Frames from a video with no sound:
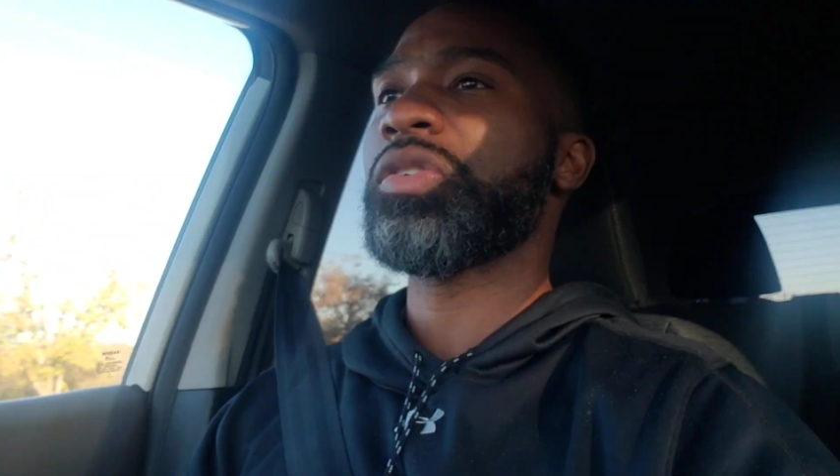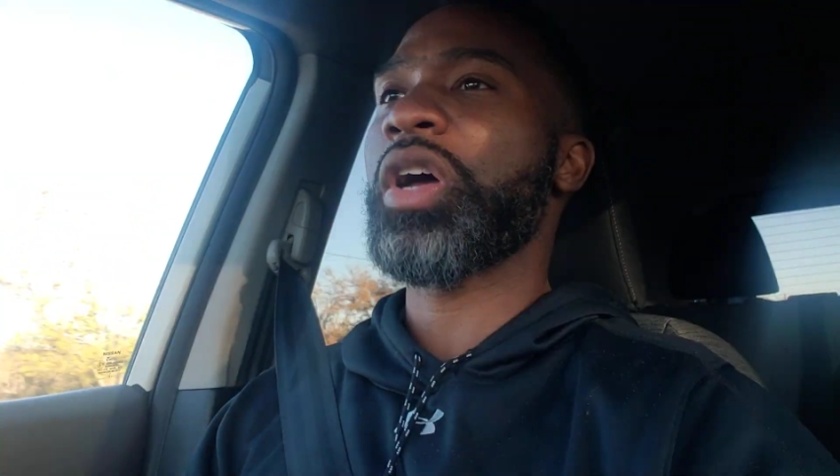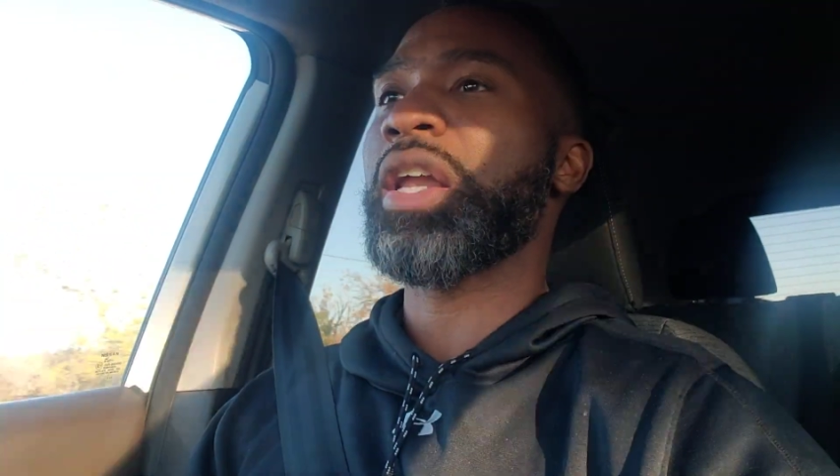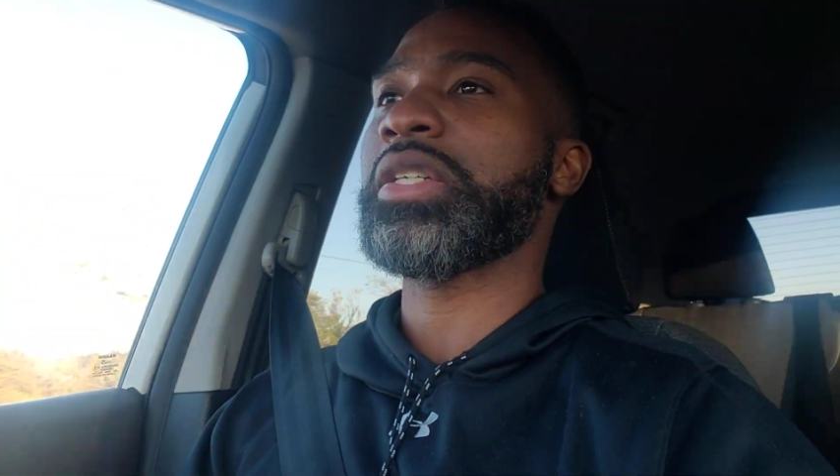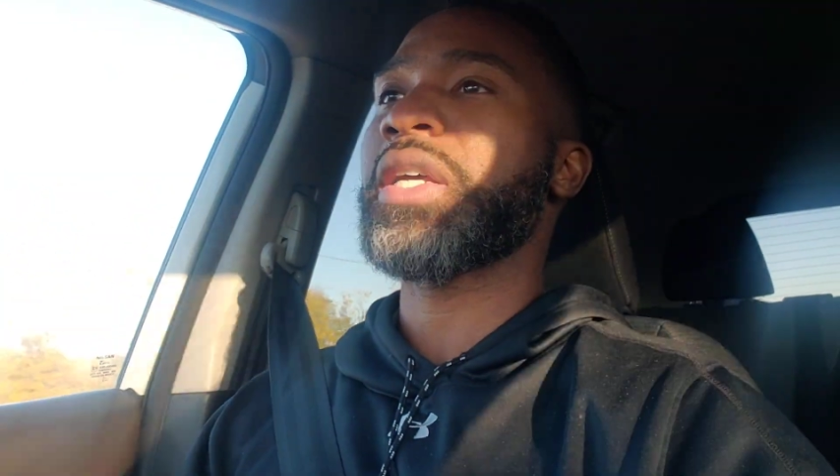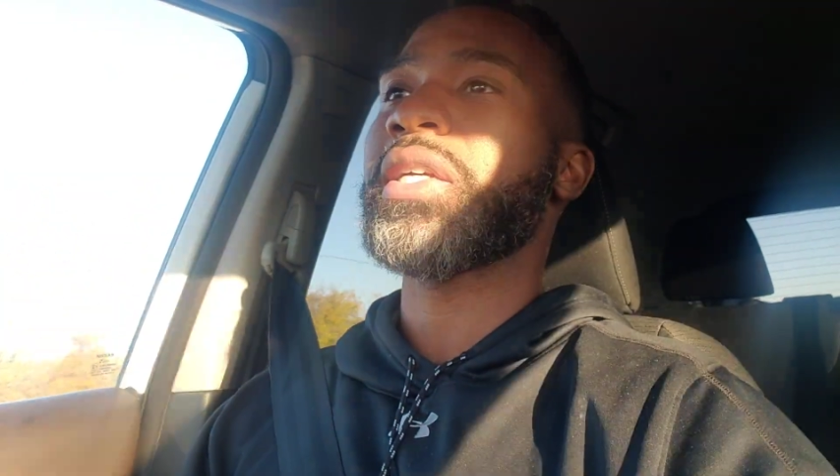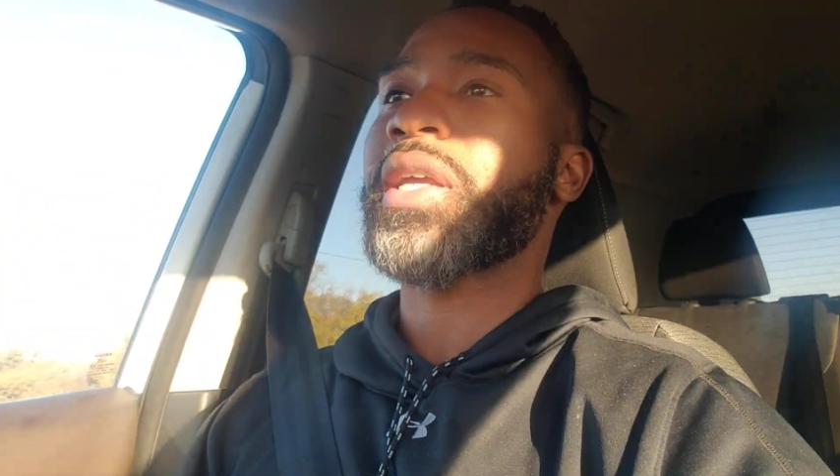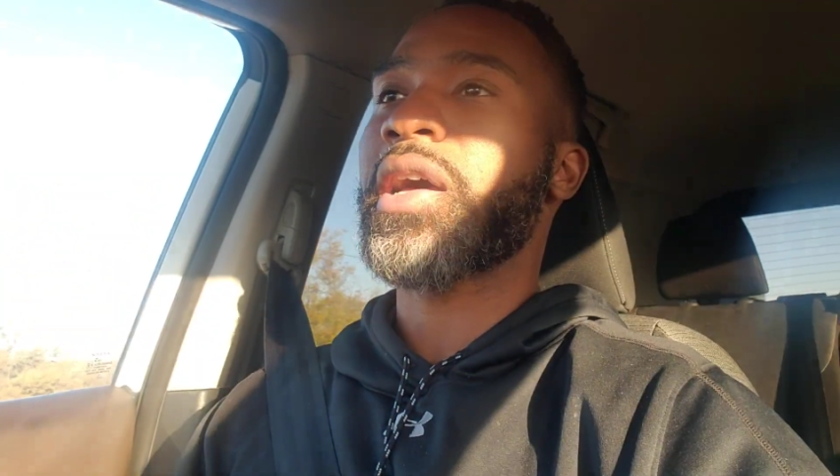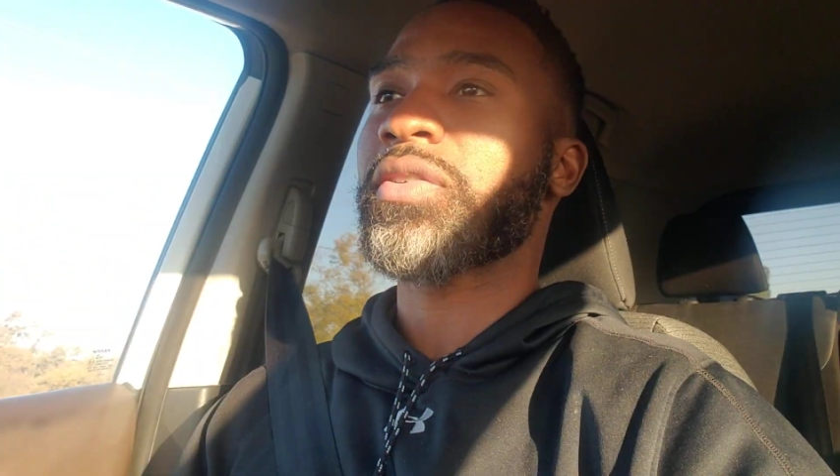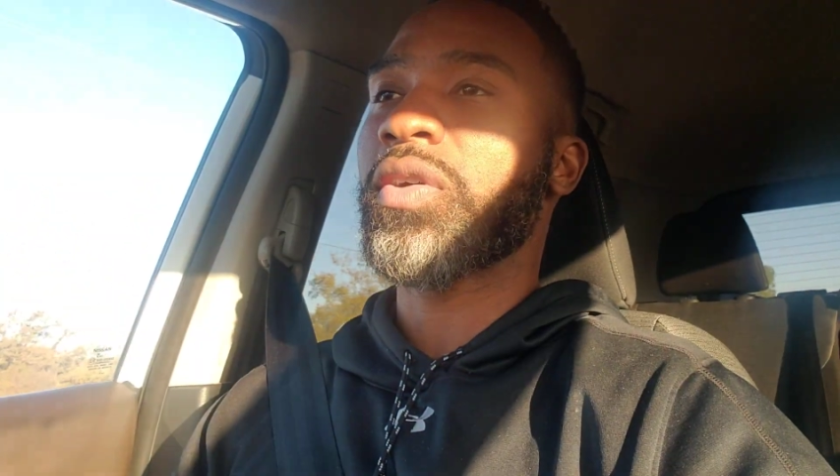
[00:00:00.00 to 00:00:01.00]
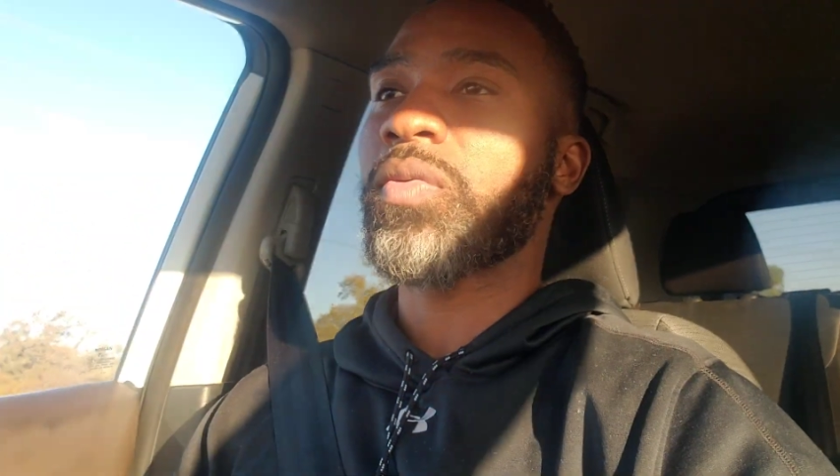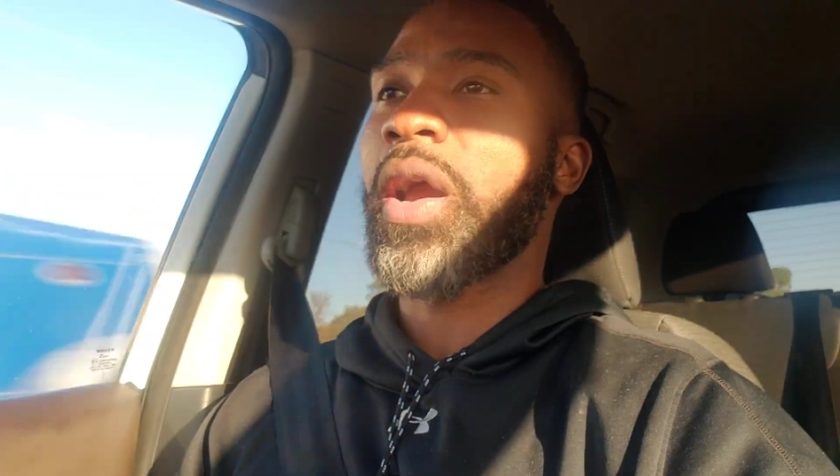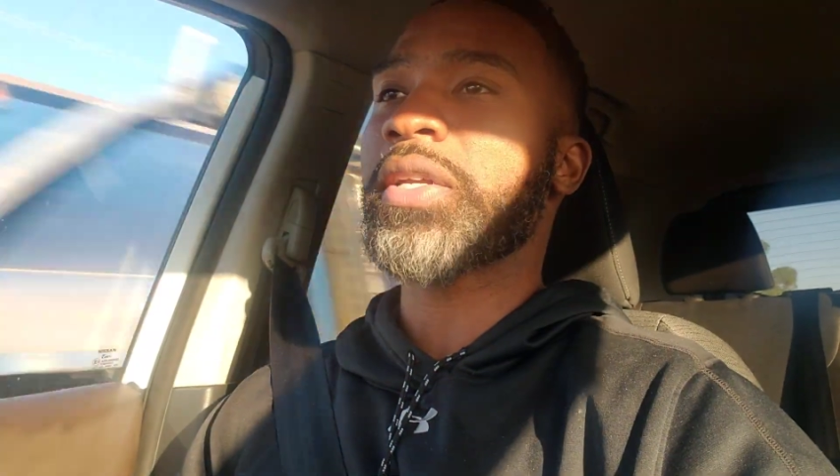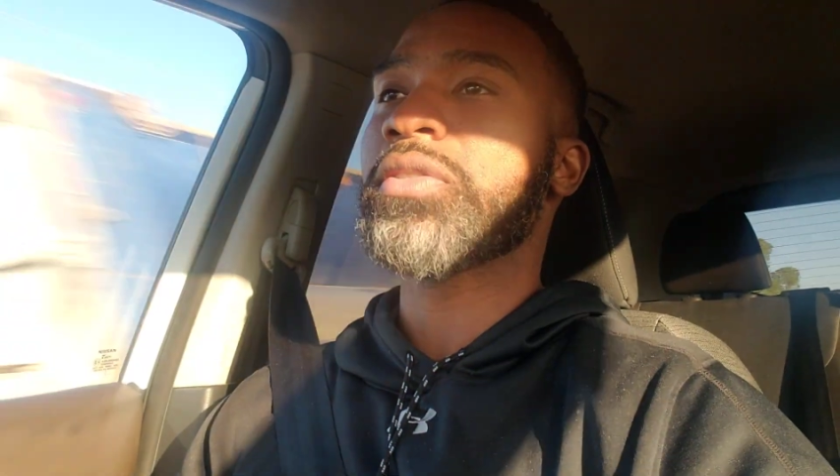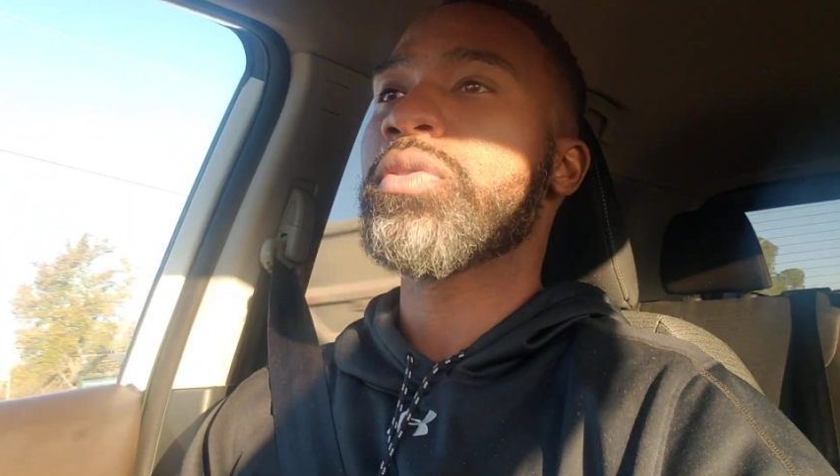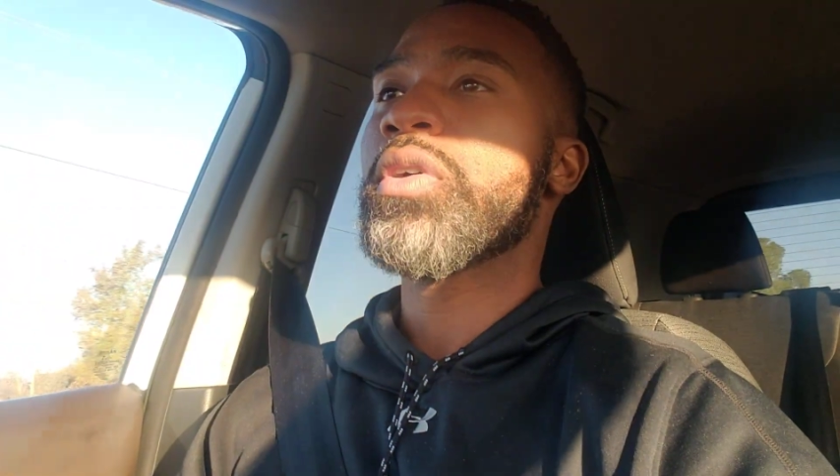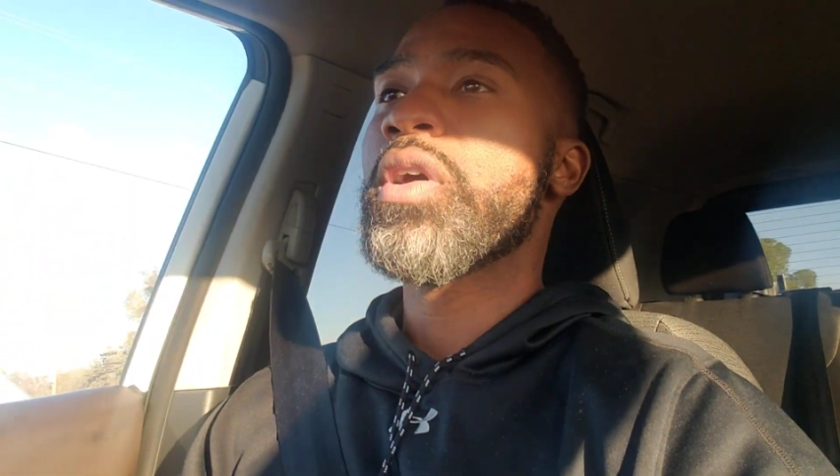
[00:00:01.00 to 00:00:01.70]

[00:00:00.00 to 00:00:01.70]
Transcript: trying to change, I was gonna write you.